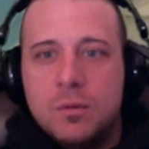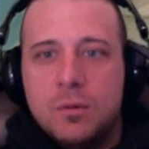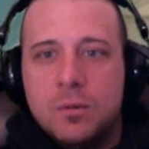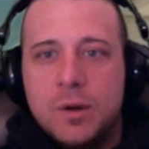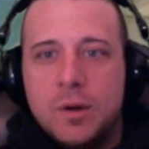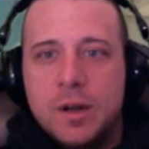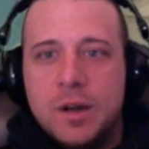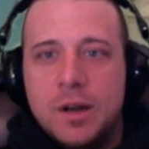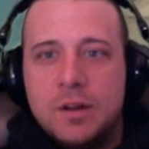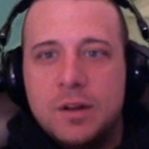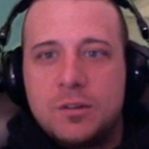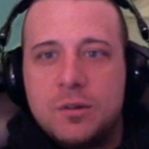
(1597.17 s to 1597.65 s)

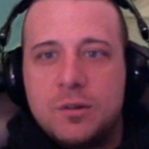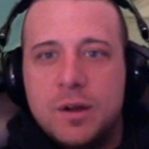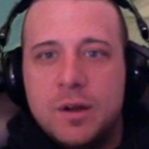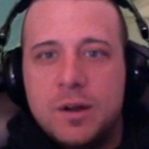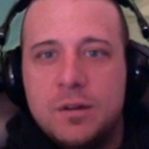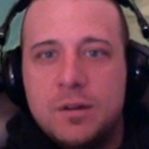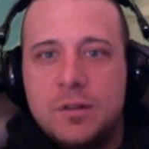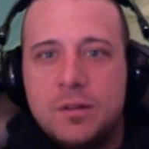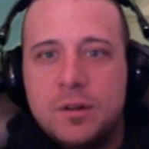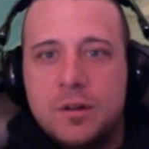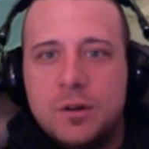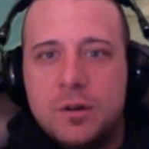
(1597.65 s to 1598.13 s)
when it's
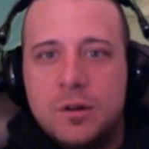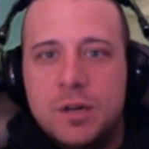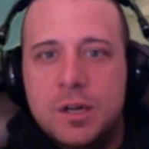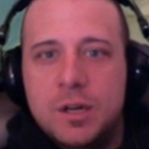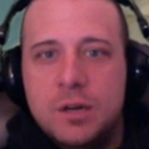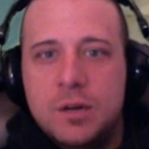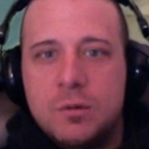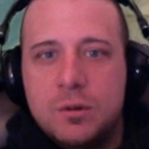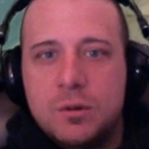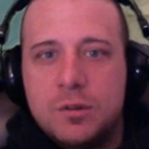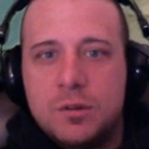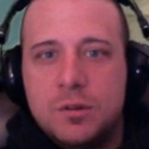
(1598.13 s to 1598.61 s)
greater than or
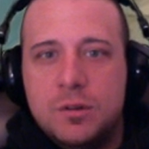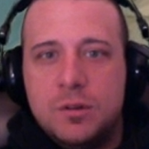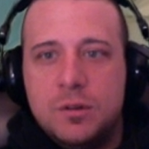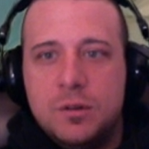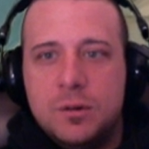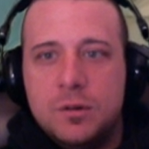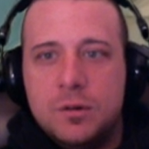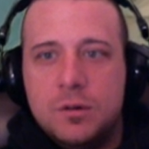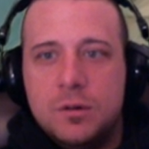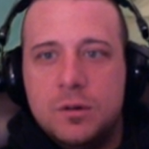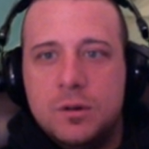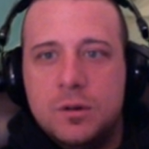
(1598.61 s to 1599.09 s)
equal
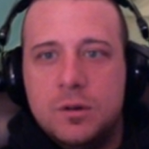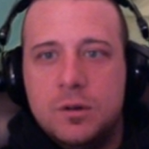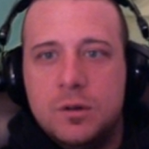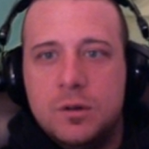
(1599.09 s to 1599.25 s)
to